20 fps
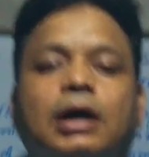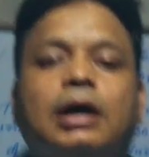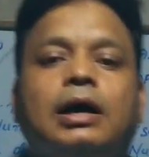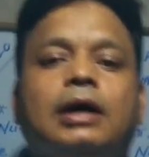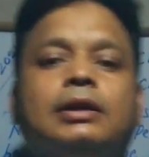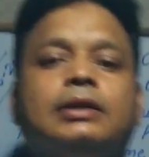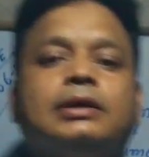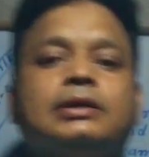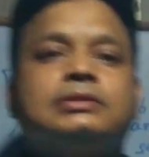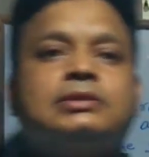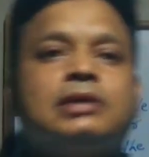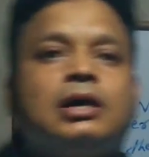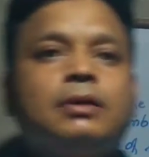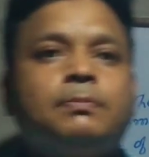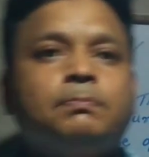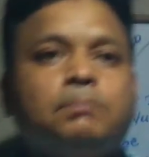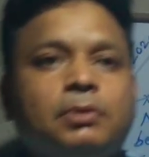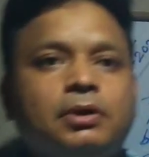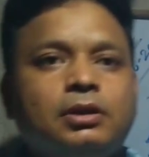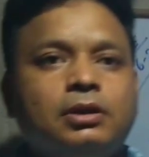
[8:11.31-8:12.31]
An
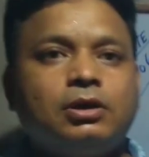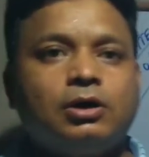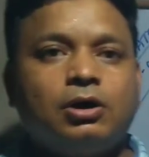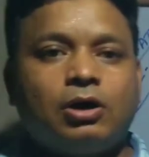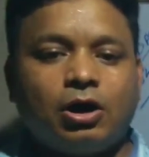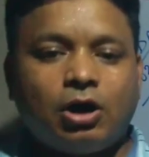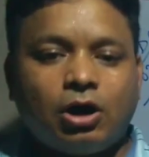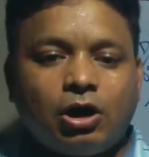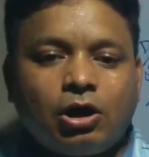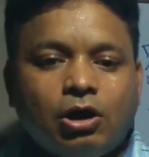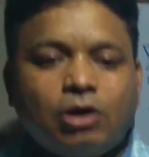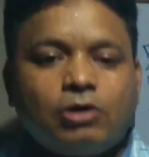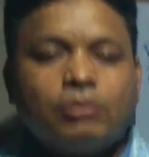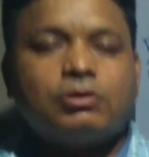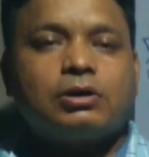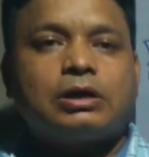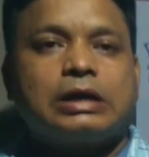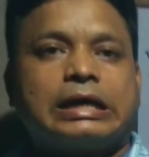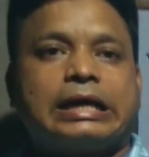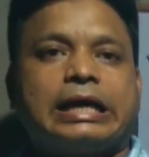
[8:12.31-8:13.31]
example,
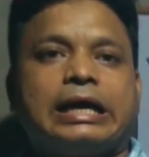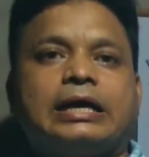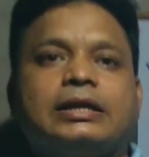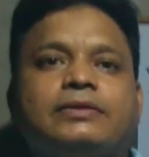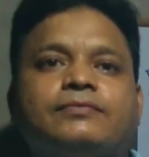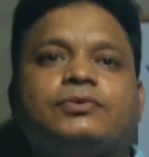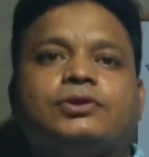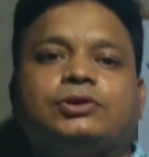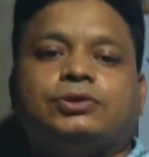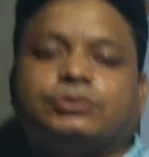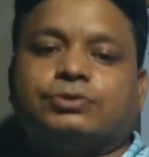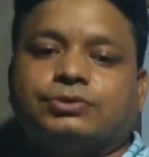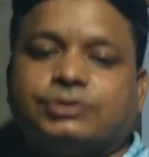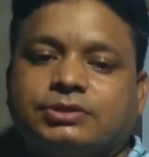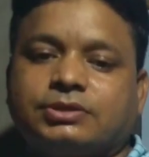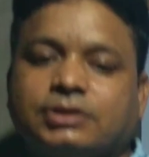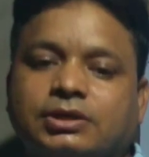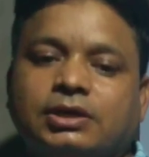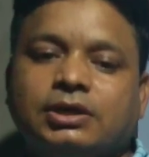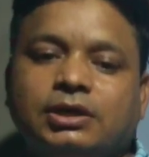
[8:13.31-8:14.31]
how can we
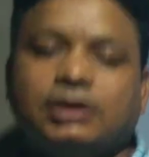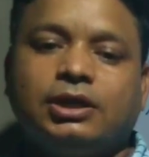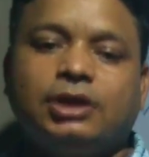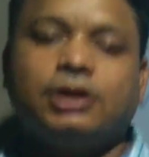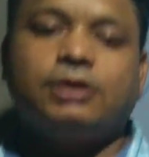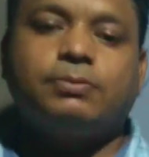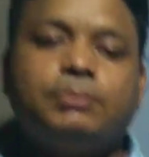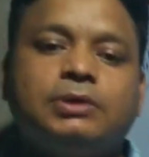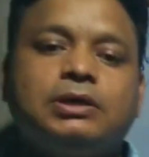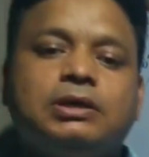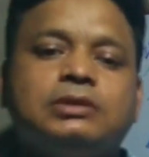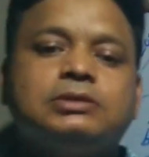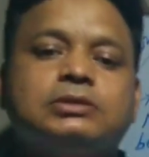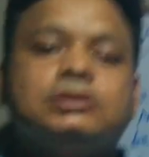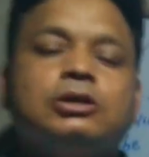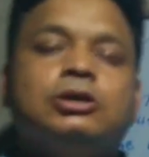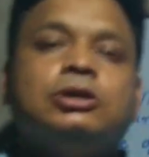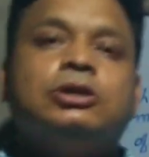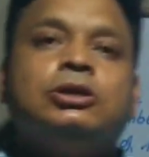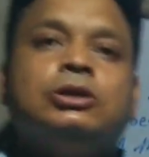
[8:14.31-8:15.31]
use? It means